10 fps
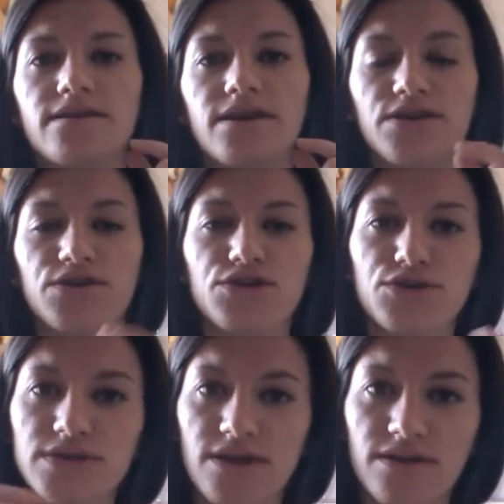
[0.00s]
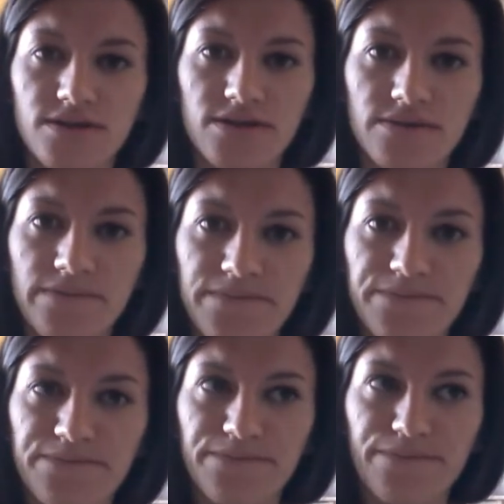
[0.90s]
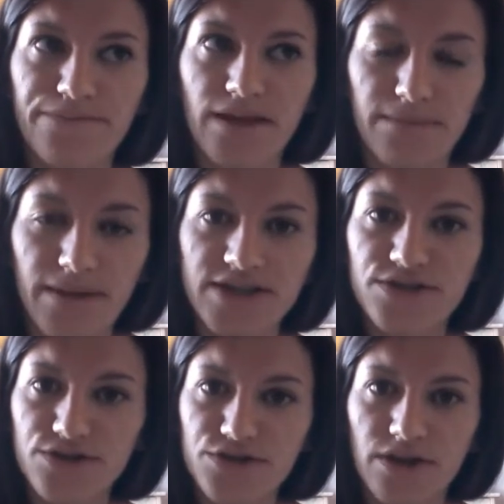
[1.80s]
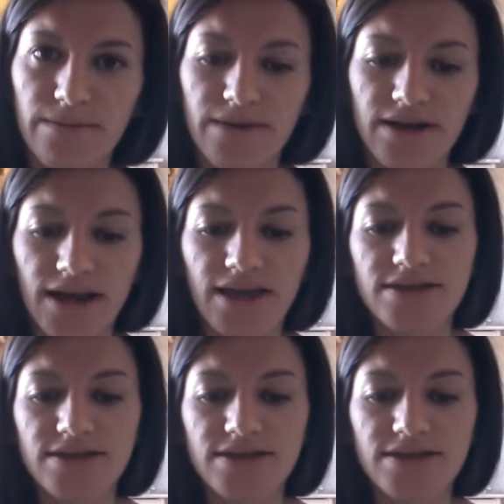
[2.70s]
gonna use on the in my surgery on Monday.